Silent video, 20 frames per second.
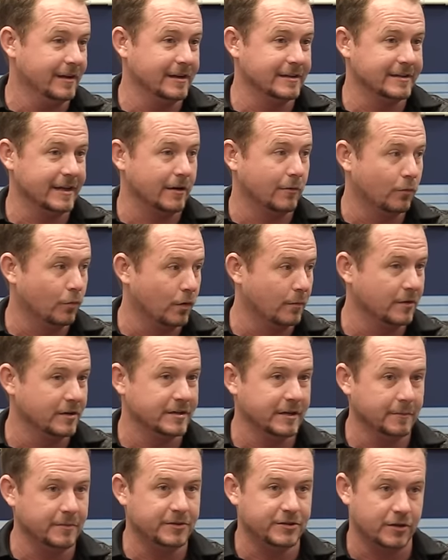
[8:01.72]
is at a warmer
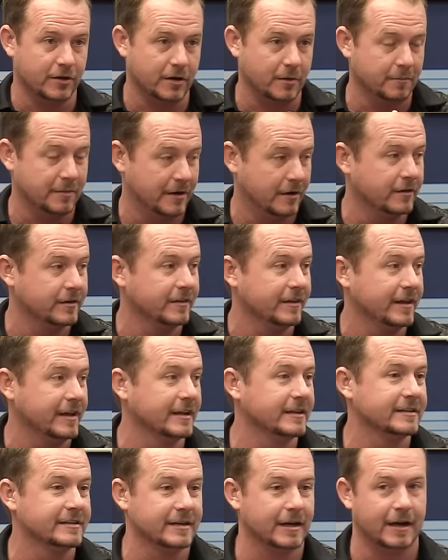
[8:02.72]
temperature compared to the
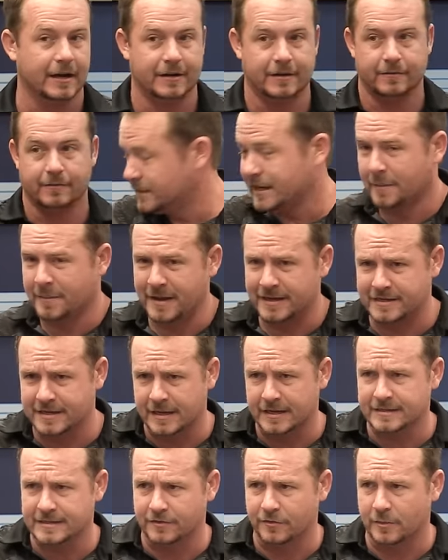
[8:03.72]
inside. Does that make
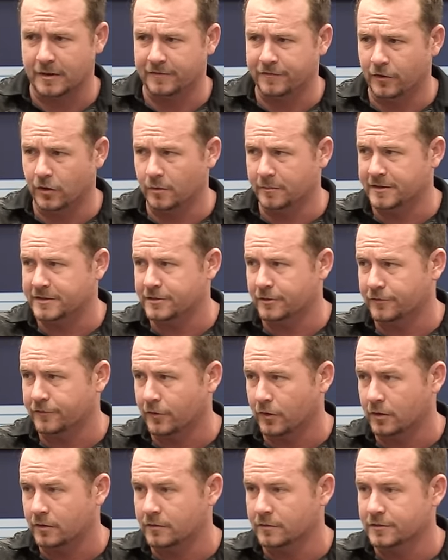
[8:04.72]
sense? Everybody following me so
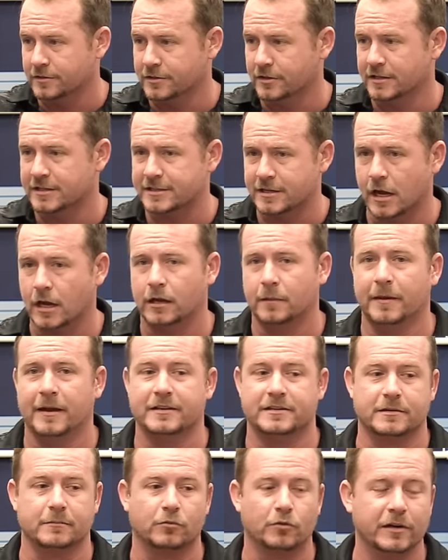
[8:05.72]
far? So let's talk
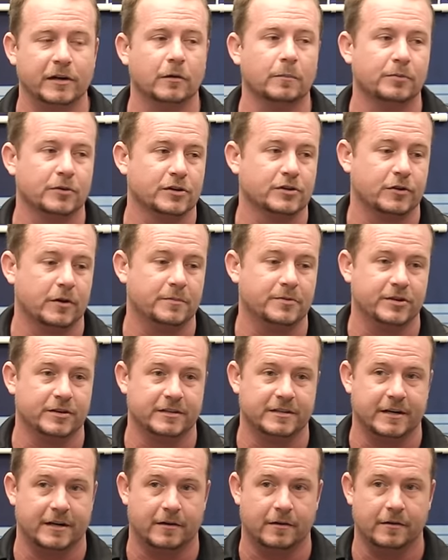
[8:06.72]
about some real
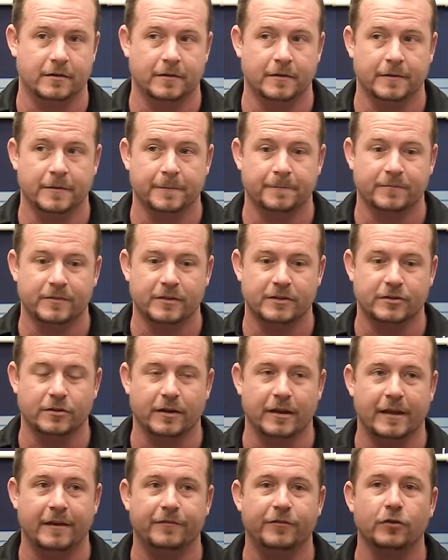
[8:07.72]
prescriptions here. So
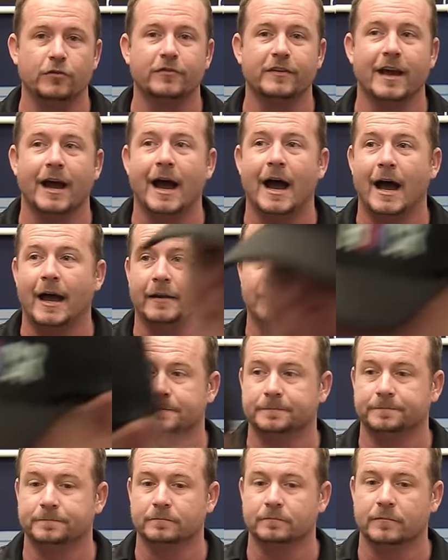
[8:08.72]
if you've got
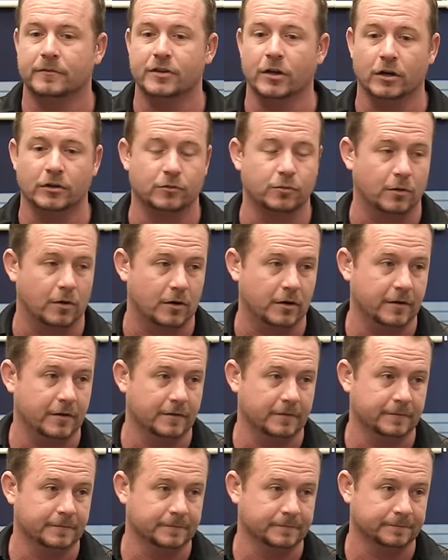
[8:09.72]
ductwork
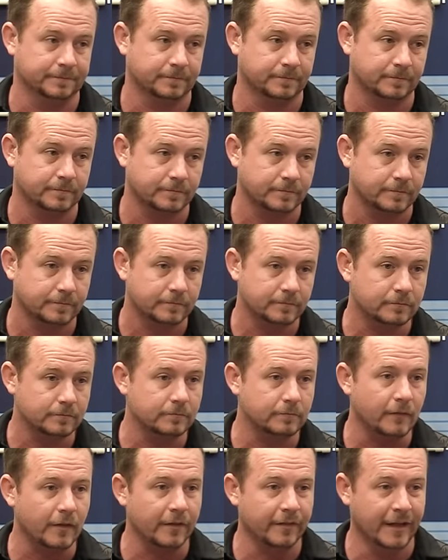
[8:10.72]

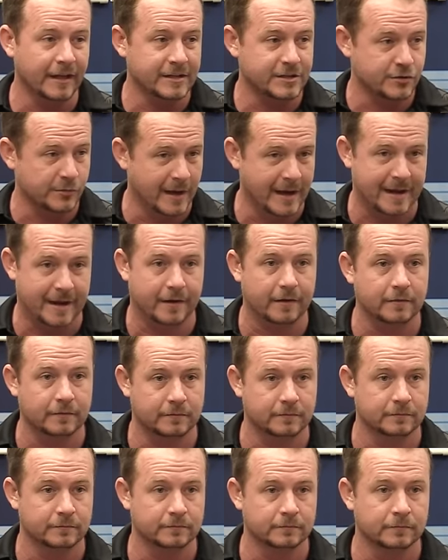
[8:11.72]
that's sweating,
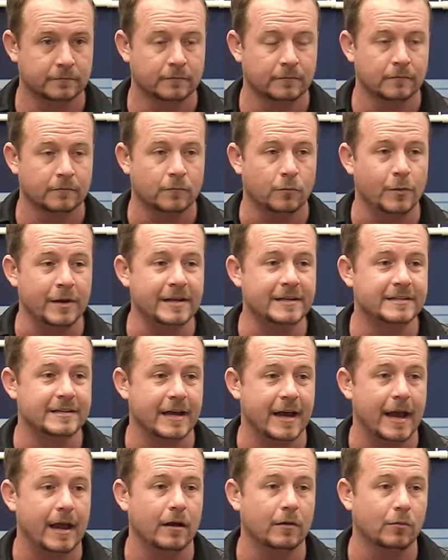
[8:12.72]
we
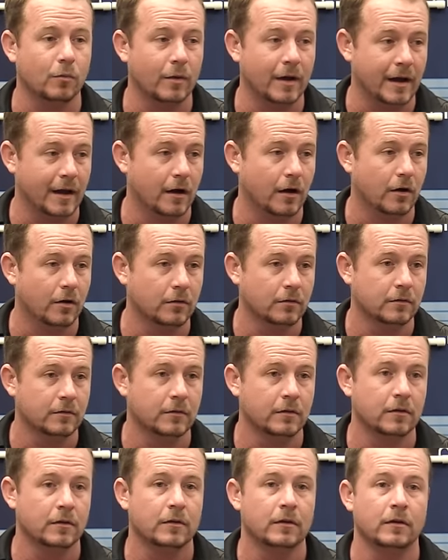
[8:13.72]
say, well,
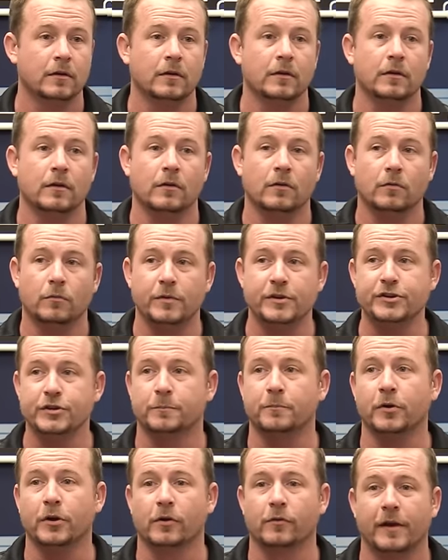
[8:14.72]
we should put